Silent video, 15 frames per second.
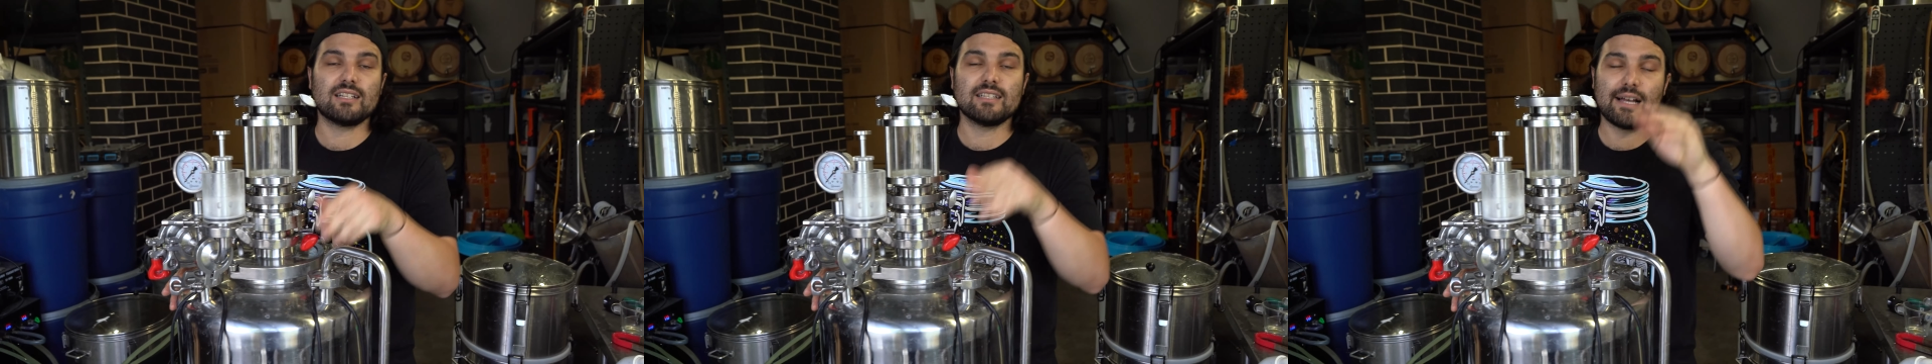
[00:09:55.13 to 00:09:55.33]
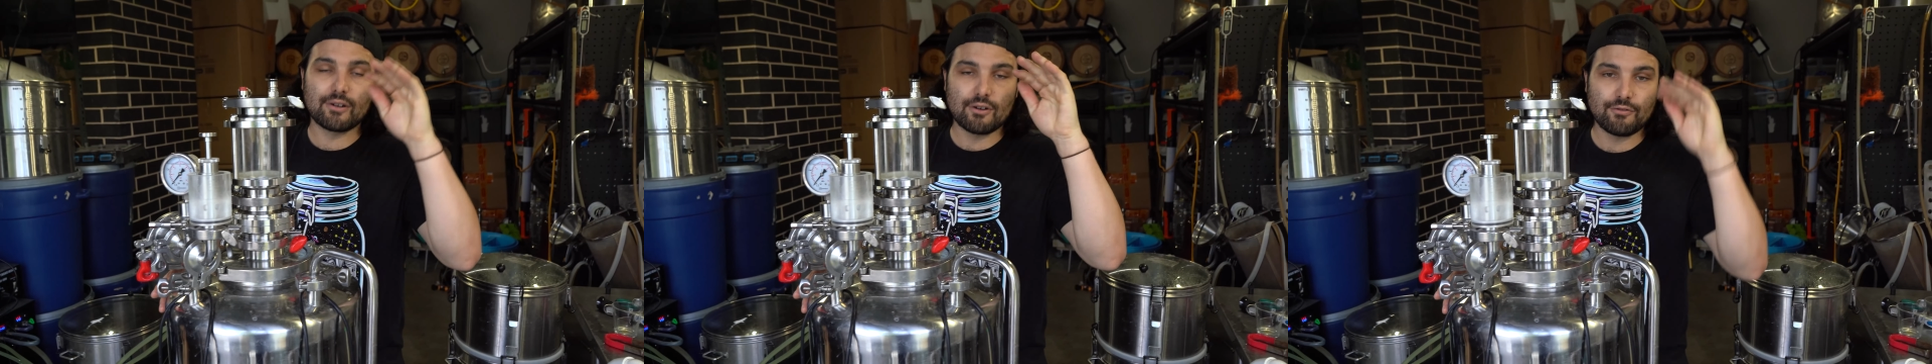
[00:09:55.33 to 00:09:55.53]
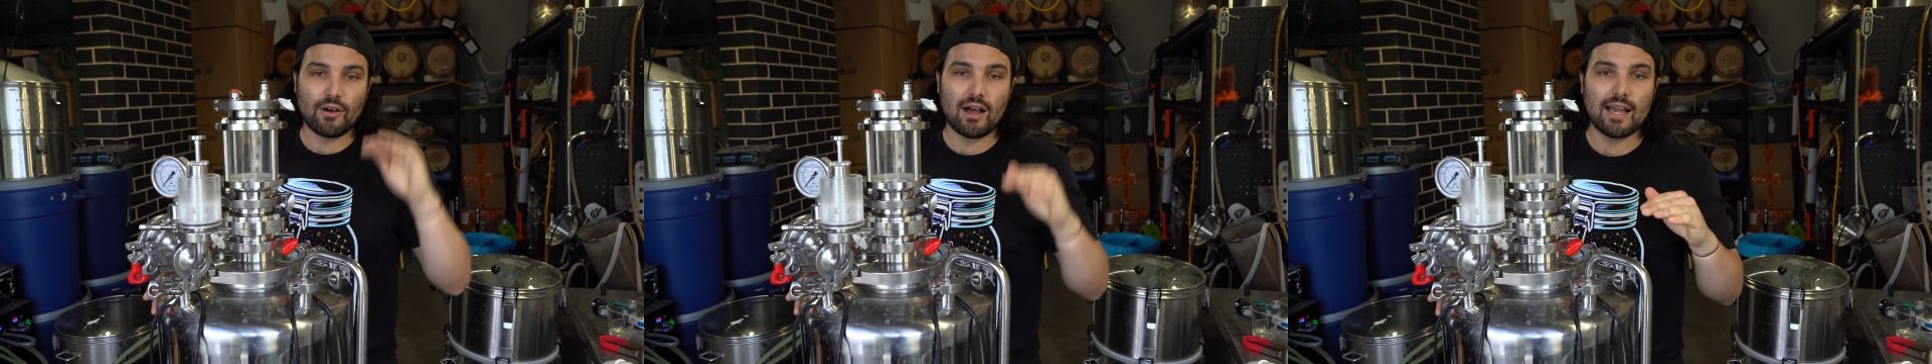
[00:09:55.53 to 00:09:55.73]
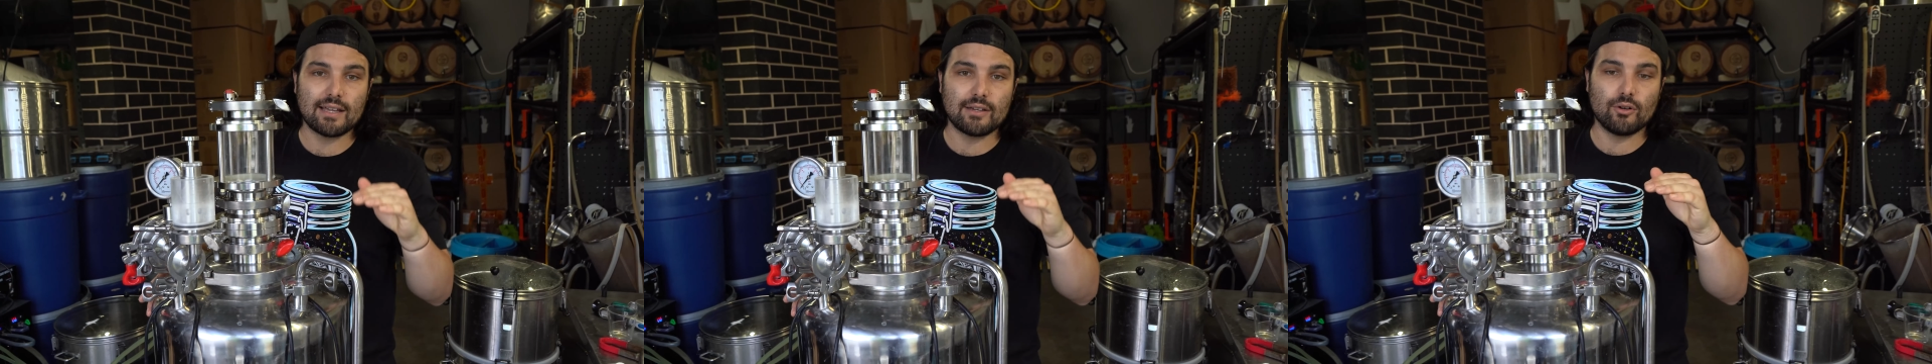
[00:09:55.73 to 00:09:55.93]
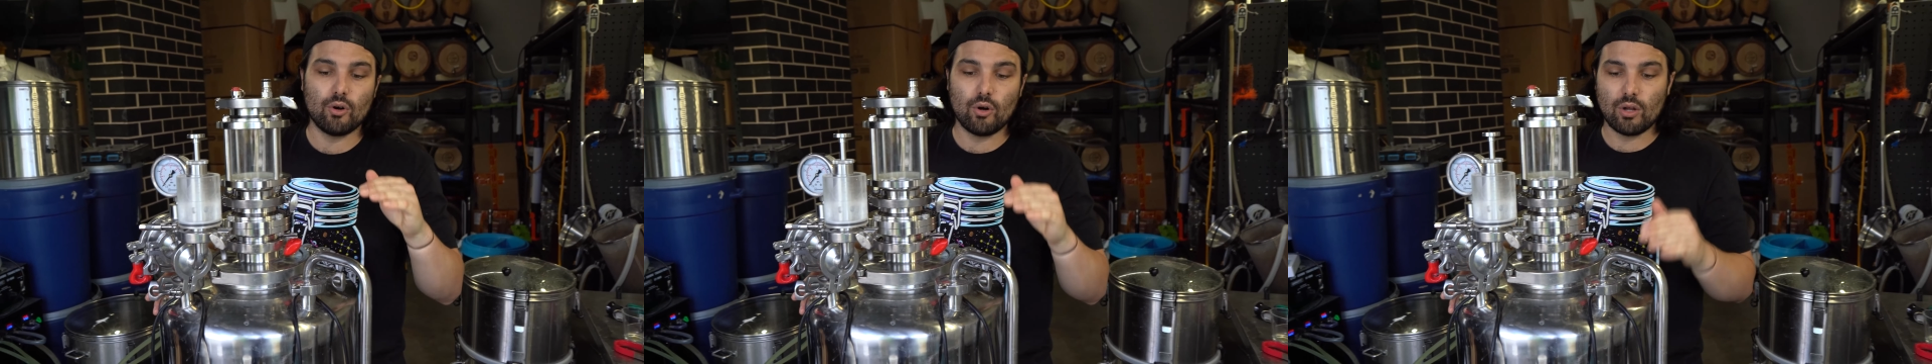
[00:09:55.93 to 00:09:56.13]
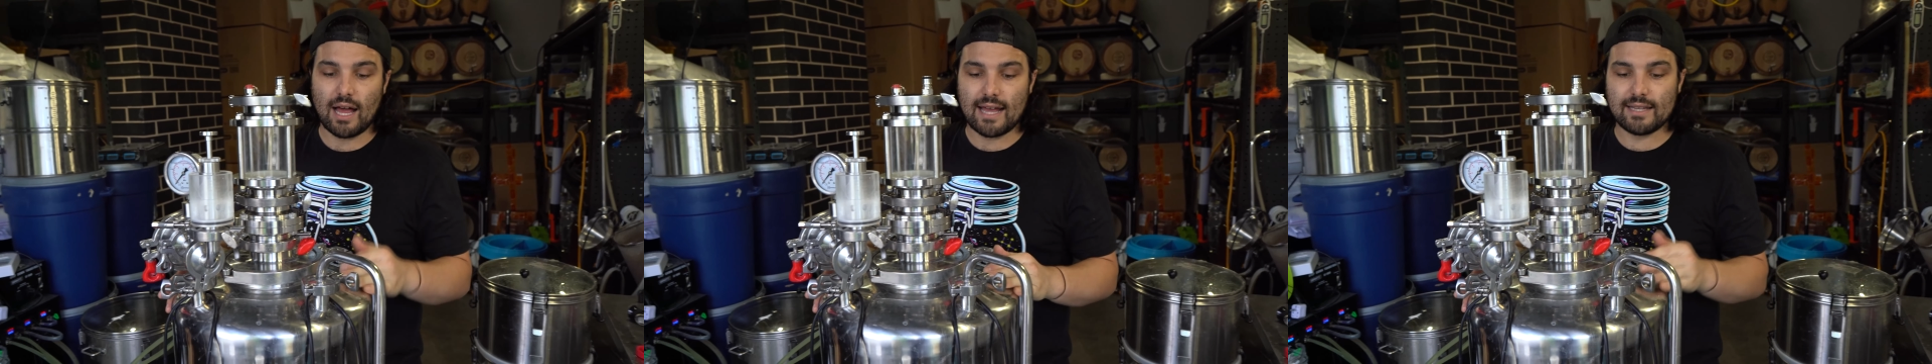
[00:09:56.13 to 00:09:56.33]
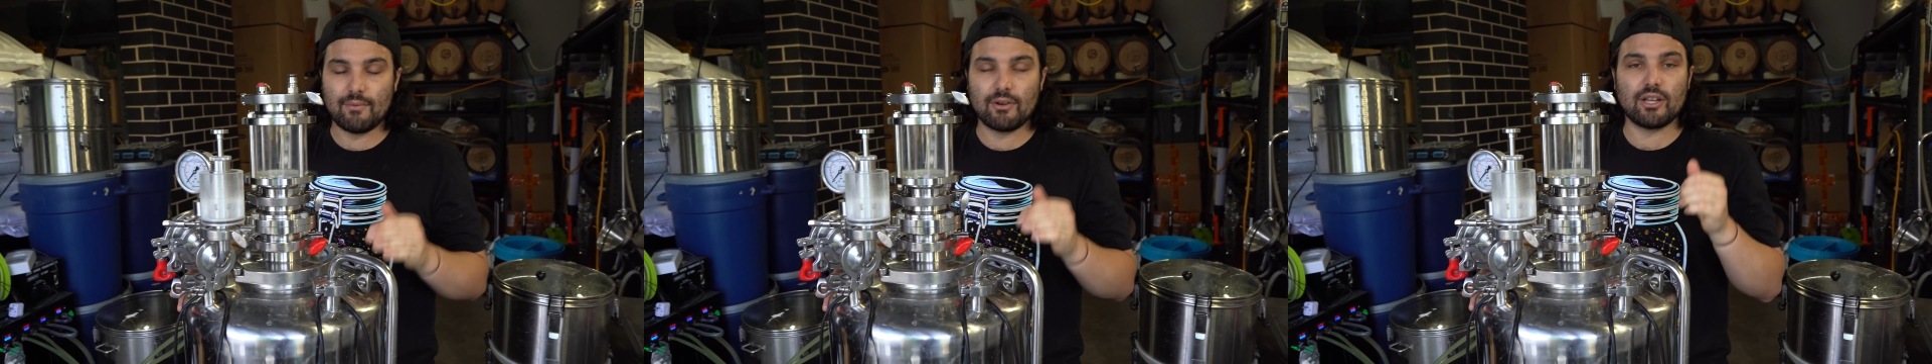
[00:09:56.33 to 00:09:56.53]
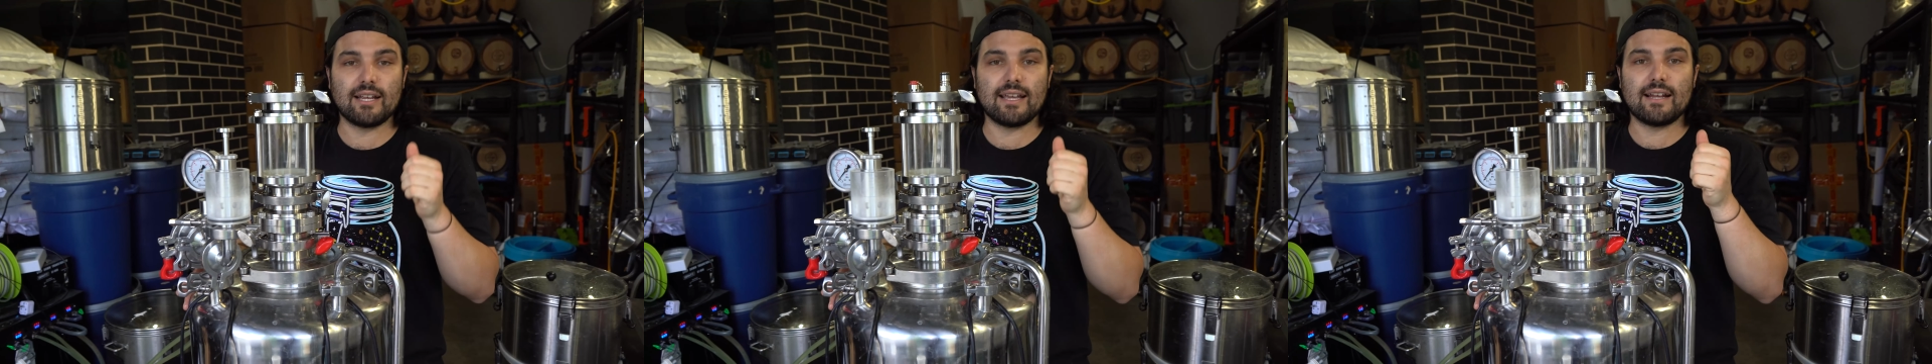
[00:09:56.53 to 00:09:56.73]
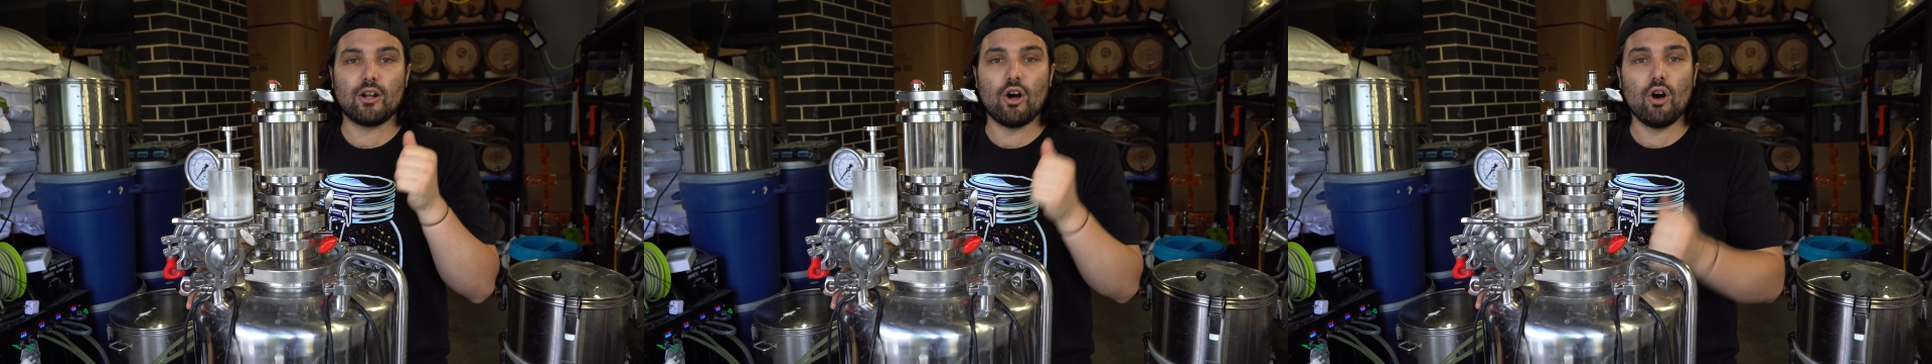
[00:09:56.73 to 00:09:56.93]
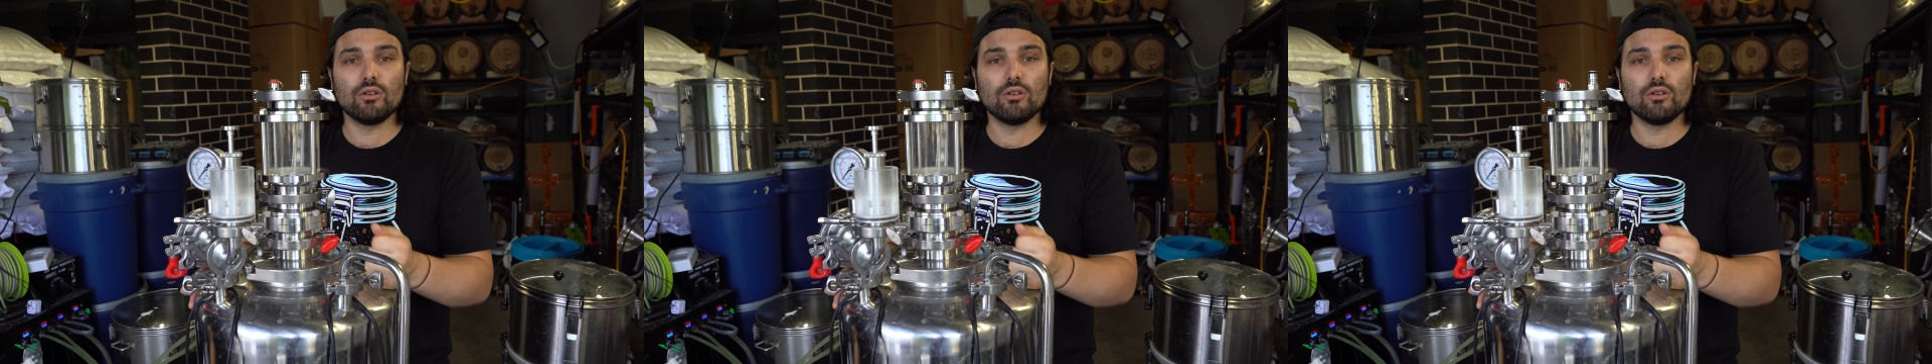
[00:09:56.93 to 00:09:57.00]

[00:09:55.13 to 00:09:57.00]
clarifying it all, and then we're going to get it